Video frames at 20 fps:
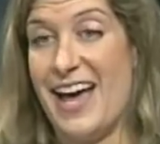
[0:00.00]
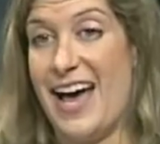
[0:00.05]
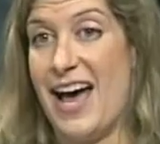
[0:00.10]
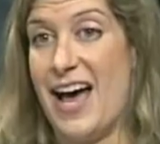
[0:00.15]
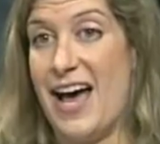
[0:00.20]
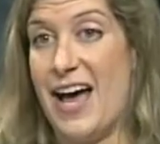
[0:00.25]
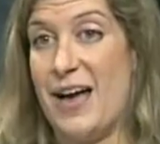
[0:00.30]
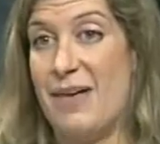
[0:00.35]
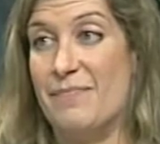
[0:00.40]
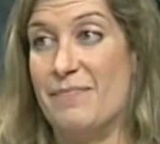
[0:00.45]

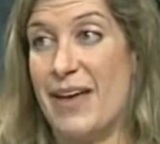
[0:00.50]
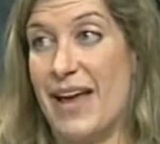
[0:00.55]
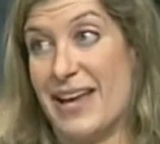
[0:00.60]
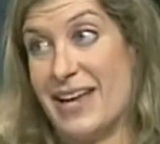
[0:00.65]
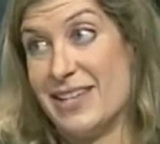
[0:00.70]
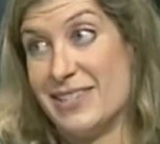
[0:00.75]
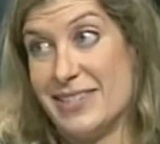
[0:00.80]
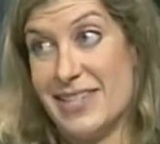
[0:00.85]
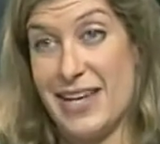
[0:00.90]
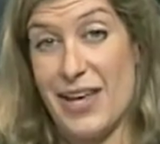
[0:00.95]
Um, I
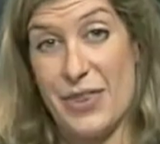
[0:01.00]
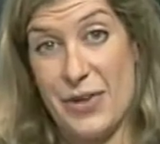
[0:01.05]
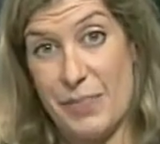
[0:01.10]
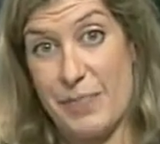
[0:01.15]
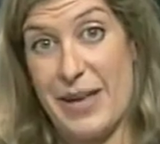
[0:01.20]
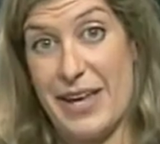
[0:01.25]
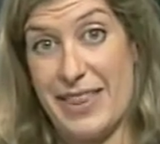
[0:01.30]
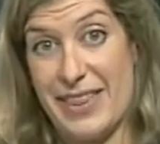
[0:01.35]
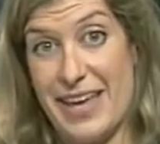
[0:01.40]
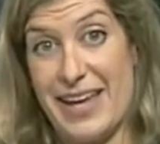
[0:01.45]
guess the other
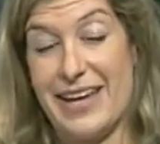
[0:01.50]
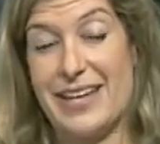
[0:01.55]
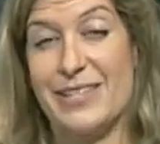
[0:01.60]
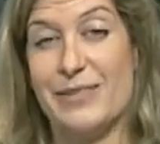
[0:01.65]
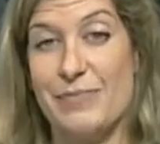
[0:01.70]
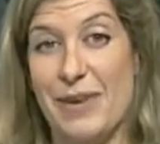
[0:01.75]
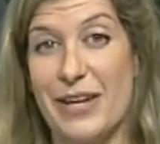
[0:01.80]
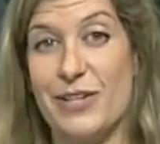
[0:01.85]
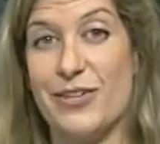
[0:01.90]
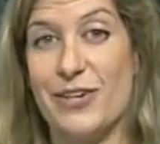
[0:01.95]
big thing
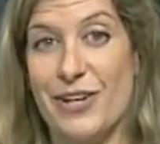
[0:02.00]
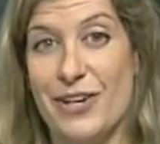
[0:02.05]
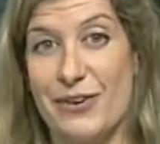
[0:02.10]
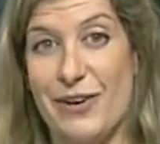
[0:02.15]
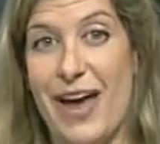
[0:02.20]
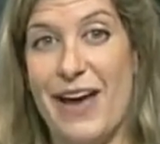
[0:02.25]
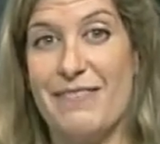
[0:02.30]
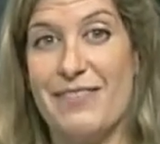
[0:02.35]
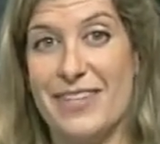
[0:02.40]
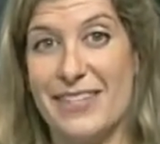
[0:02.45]
is make sure you
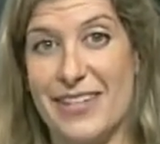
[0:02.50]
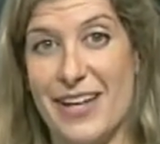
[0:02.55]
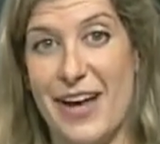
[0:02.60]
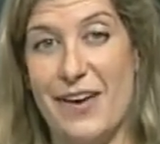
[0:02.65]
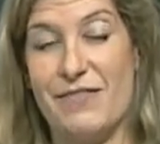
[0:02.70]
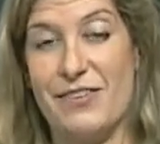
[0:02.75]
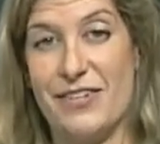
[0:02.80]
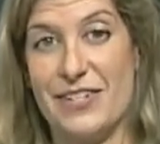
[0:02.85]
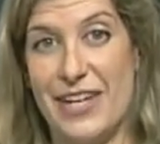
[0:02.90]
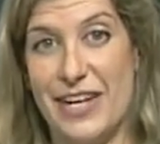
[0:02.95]
have this
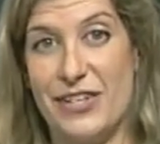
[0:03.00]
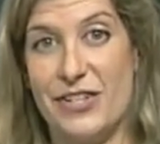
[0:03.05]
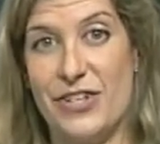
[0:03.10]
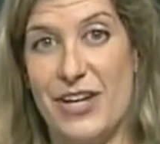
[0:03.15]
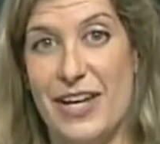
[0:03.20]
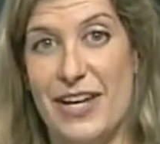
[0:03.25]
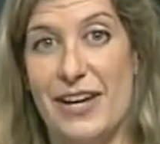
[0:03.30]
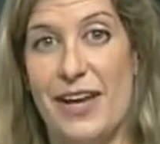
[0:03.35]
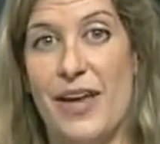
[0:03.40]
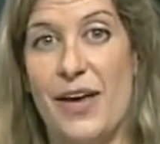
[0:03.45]

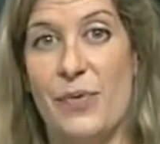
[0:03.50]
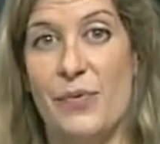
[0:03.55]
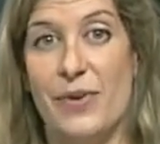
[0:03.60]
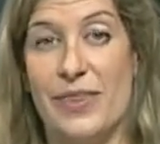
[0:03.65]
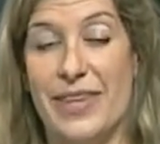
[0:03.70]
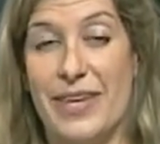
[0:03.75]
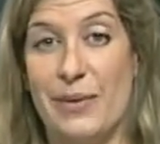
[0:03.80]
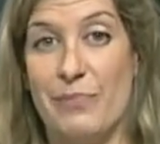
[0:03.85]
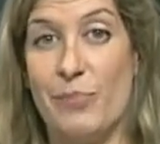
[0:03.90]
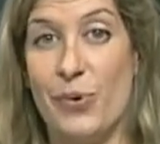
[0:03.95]
conversation with
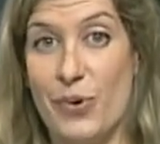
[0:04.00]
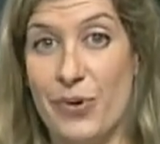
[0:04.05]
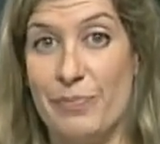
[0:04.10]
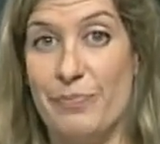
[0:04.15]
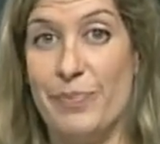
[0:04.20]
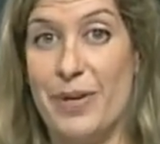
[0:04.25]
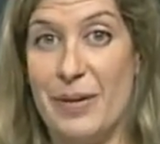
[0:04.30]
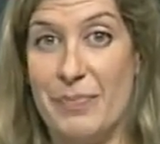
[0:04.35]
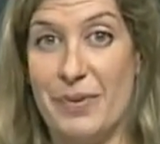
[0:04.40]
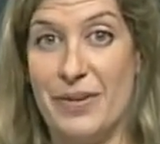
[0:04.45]
the
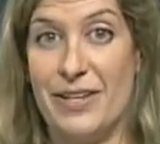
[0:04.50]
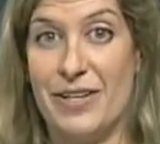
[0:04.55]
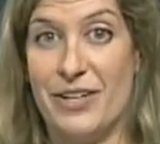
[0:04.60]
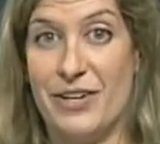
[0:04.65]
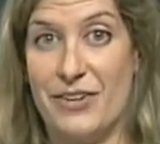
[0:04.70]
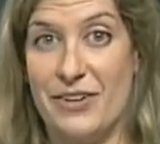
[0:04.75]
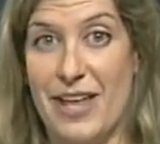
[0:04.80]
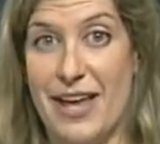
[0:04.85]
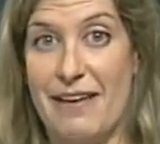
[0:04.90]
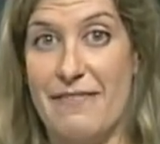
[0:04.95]
important people in
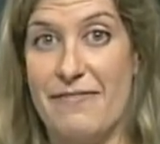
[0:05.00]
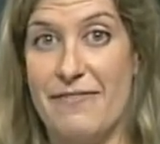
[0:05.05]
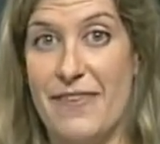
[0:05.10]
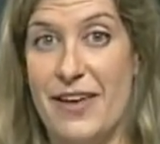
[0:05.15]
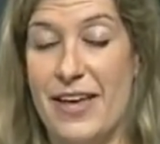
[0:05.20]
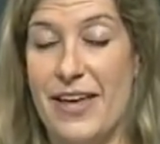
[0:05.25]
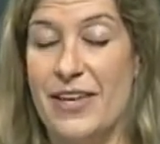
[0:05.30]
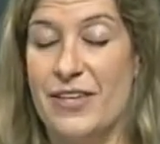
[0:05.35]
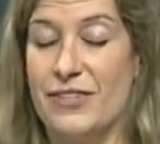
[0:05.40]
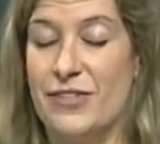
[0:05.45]
your life
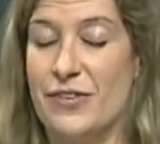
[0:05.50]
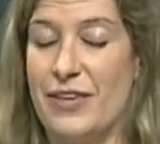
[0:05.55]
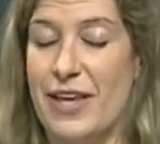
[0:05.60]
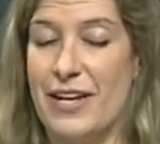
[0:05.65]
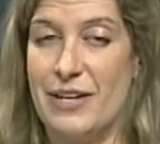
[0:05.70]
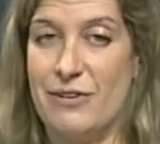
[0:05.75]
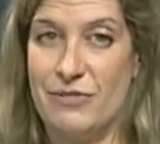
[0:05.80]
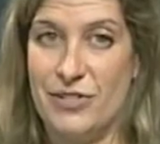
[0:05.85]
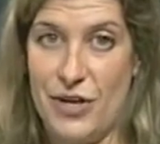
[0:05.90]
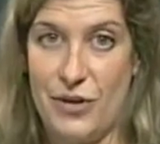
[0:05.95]
so
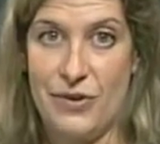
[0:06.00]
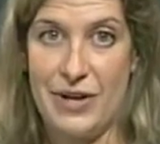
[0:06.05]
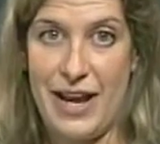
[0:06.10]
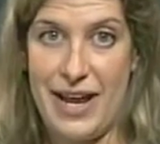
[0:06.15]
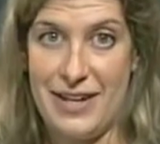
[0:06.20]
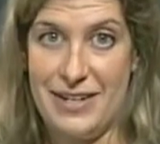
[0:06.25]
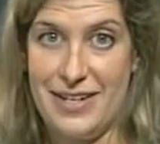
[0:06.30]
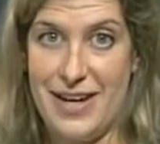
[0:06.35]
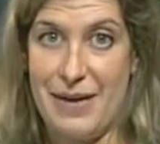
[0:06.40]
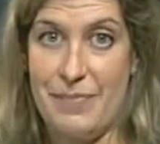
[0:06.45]
that you don't
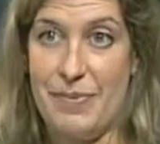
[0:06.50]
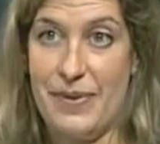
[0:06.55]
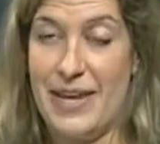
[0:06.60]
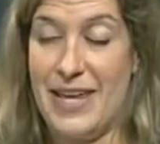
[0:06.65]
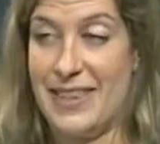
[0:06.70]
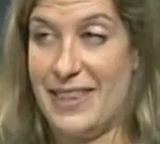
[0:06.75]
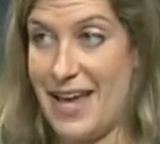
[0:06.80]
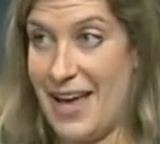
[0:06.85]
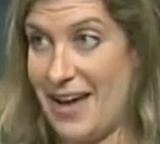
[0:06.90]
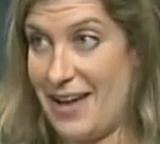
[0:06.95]
end up
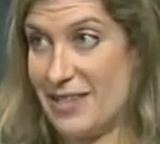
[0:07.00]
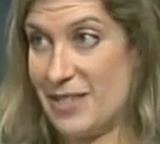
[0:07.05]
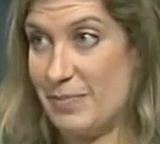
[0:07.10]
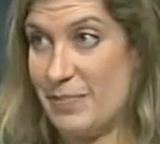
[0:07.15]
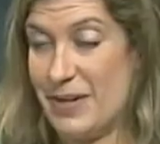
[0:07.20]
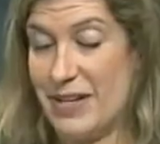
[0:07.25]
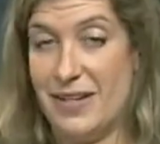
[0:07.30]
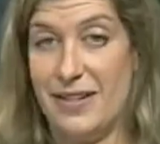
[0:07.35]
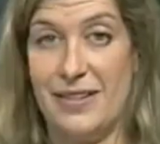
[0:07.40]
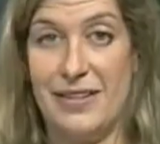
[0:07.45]
in the
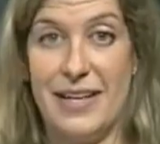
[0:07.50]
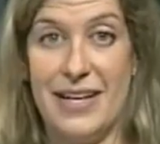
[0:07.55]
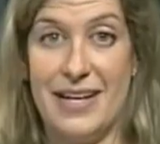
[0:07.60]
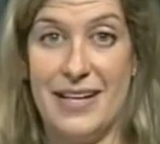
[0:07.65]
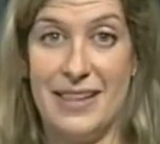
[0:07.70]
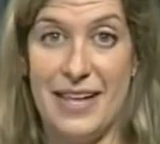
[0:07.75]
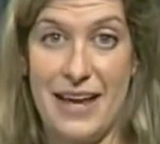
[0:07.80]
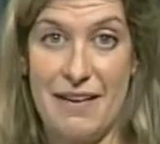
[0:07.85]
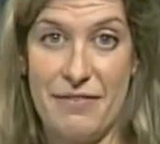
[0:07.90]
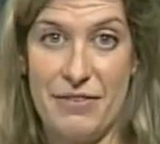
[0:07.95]
hospital in
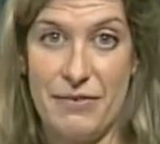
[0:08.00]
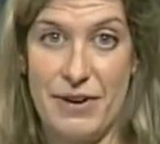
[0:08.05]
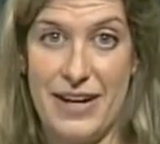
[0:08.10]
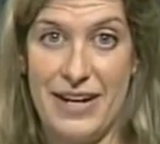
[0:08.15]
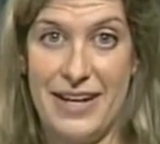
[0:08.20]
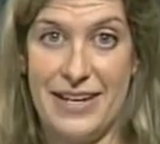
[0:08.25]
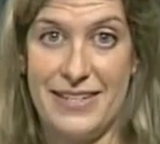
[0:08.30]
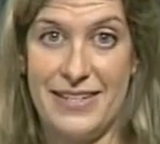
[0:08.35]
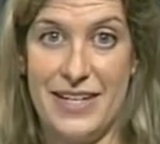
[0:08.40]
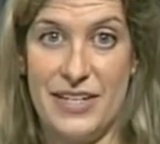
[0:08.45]
a life
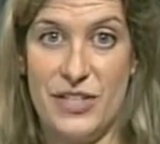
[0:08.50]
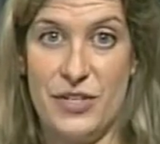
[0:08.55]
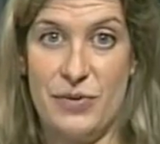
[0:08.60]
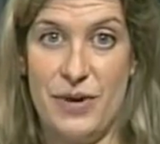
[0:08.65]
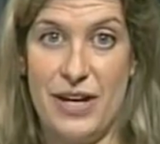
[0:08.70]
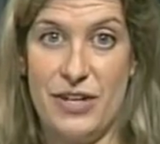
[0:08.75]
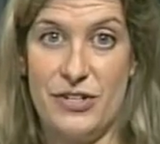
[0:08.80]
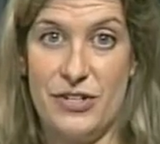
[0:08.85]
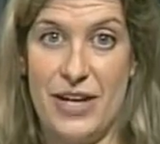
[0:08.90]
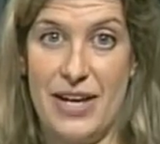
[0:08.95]
threatening
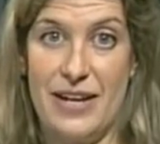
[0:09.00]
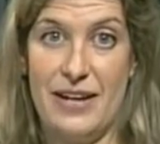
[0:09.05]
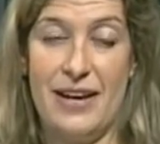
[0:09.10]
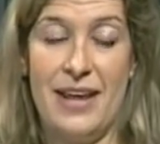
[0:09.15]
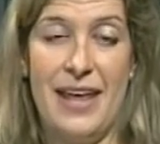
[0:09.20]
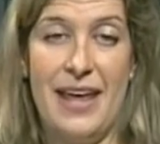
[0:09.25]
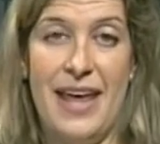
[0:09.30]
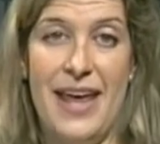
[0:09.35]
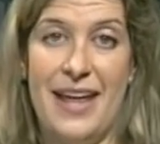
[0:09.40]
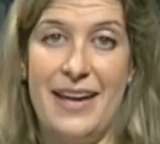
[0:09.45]
situation
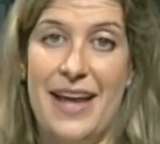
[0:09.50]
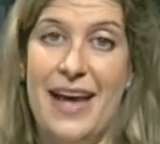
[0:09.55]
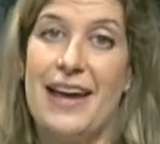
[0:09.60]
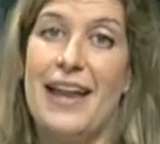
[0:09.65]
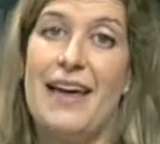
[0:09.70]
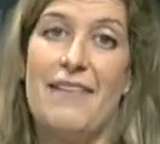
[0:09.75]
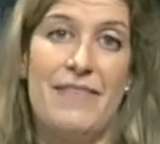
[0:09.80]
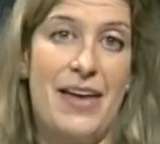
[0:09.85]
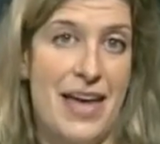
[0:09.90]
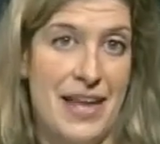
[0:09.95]
and not
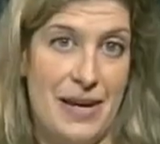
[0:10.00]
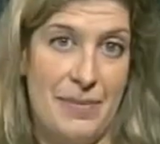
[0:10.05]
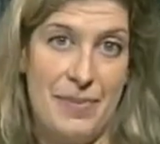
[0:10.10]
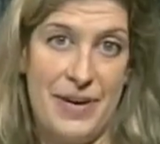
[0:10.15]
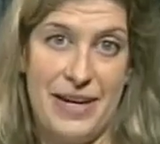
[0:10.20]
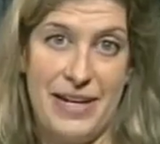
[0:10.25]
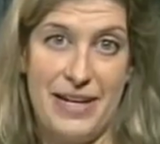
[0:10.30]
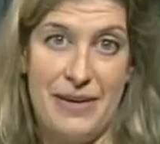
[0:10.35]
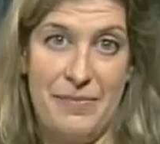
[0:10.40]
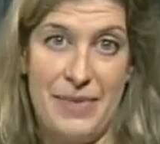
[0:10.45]
have
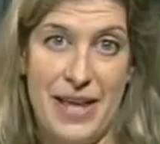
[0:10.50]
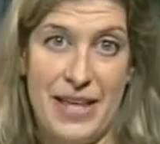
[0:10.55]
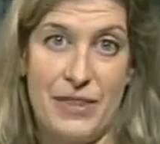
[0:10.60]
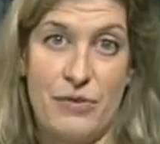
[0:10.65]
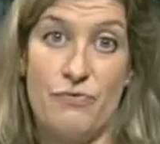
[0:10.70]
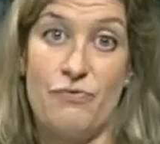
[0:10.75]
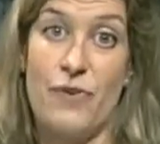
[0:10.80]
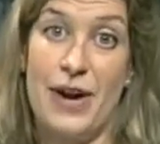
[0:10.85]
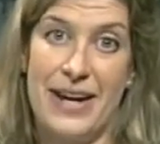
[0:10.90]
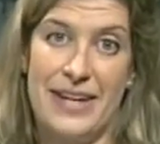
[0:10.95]
anybody to make
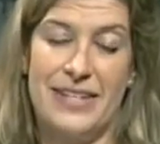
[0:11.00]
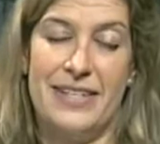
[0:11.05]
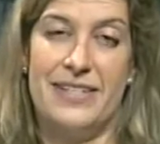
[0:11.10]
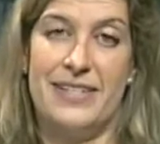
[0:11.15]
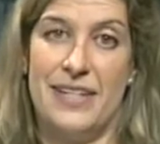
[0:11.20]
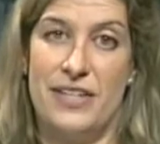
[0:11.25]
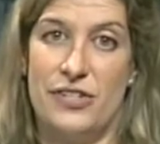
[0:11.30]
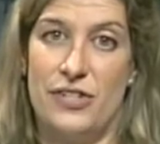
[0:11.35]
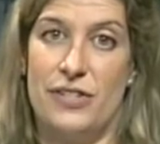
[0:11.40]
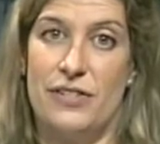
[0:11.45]
the right
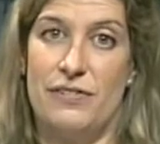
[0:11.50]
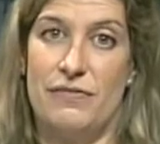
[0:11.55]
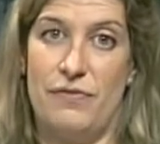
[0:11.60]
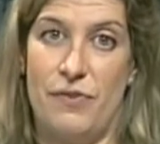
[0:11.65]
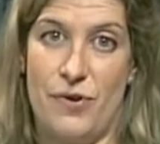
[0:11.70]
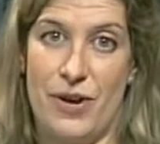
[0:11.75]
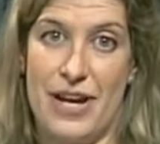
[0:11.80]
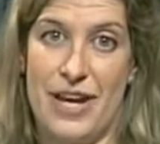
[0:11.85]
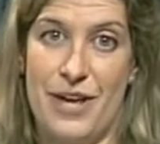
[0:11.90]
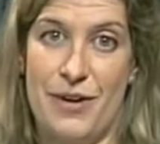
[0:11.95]
decisions
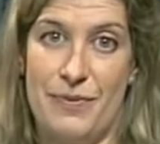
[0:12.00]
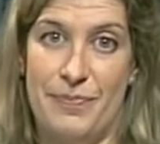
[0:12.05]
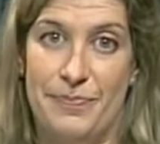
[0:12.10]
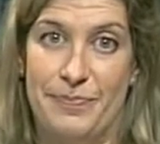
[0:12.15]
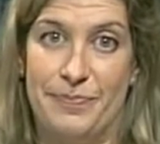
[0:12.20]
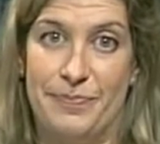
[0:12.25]
for you.